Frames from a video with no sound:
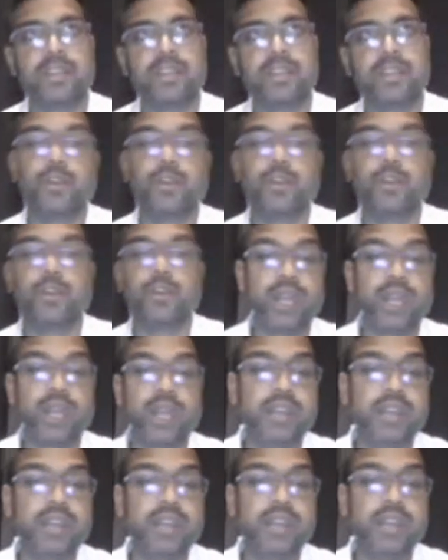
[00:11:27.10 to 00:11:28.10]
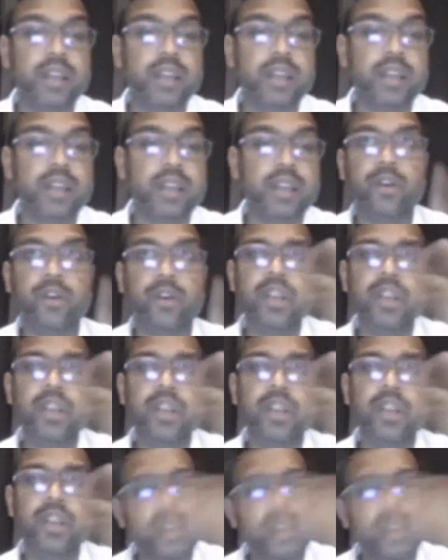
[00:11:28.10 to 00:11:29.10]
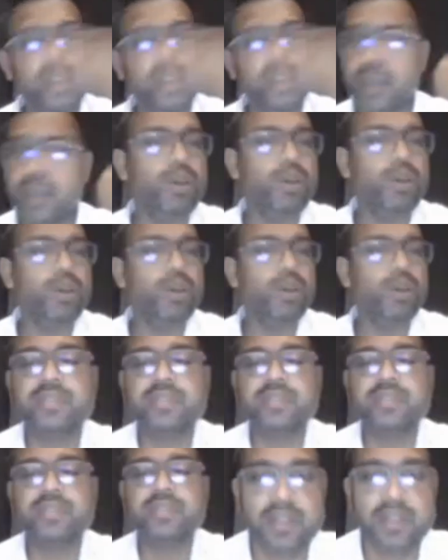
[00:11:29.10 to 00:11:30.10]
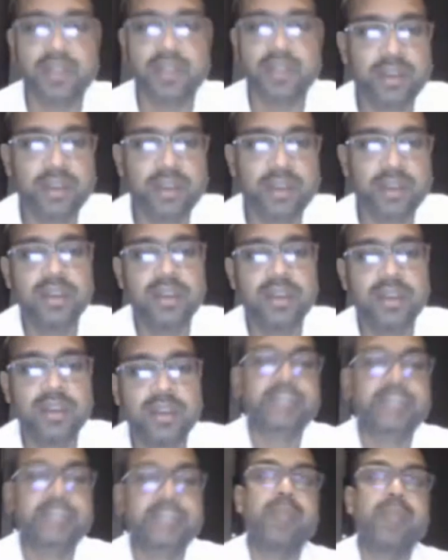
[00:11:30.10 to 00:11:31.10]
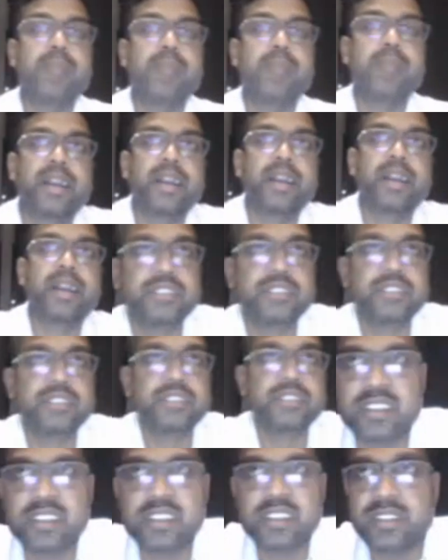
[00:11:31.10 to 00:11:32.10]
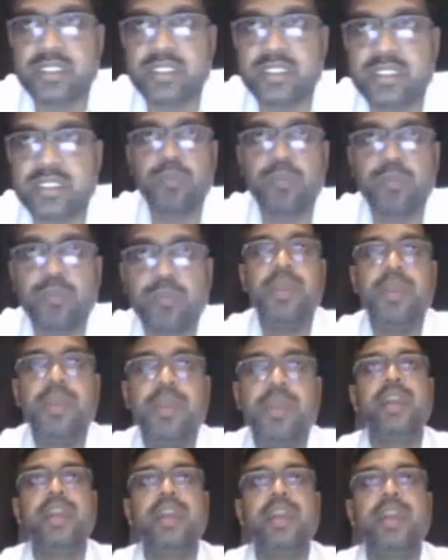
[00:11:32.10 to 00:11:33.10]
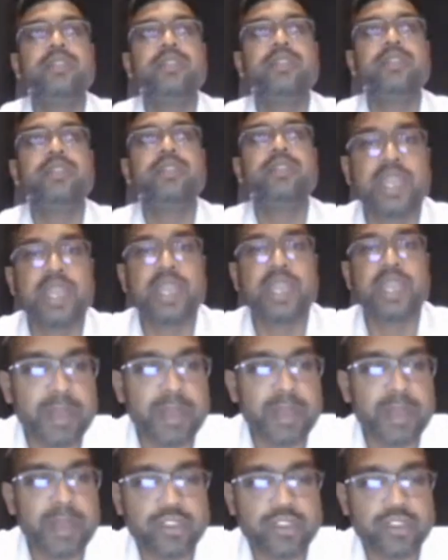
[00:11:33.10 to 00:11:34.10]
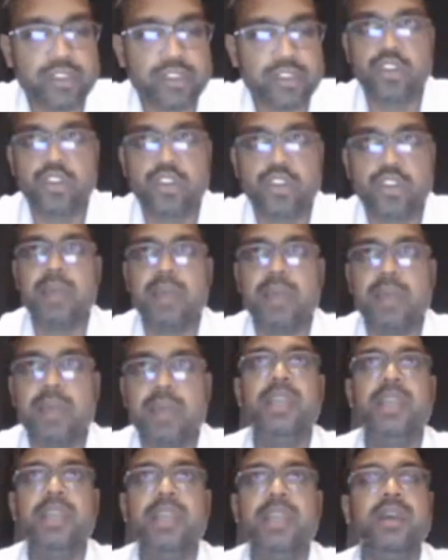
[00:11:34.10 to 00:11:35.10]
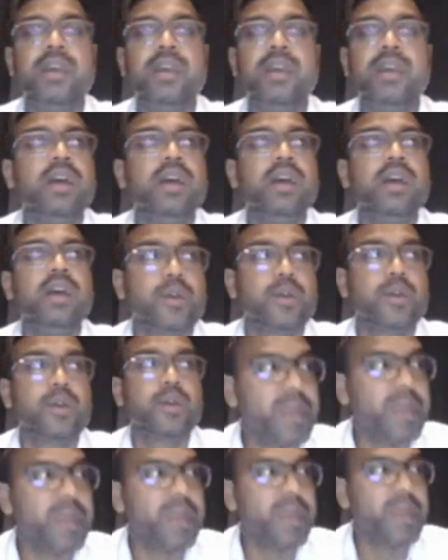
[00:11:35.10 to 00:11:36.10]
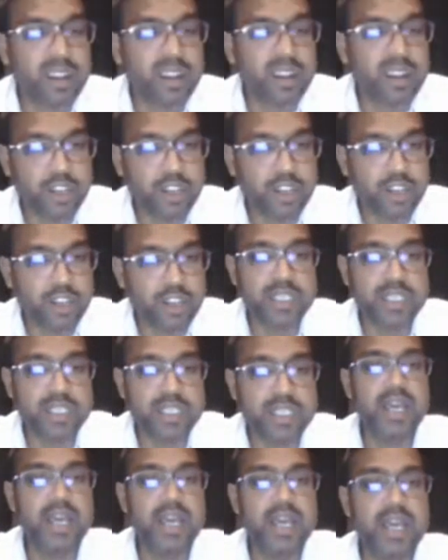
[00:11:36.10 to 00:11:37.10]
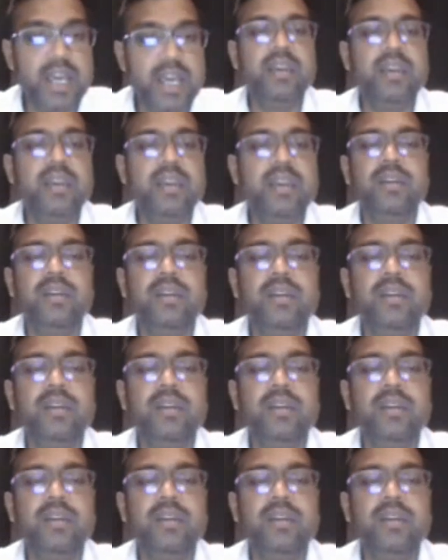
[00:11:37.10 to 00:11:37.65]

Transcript: If you don't have internal control, inherently you have a risk. Let's say bank reconciliations are not preparing, 3 we mentioned is not happening, raw materials are not GRN.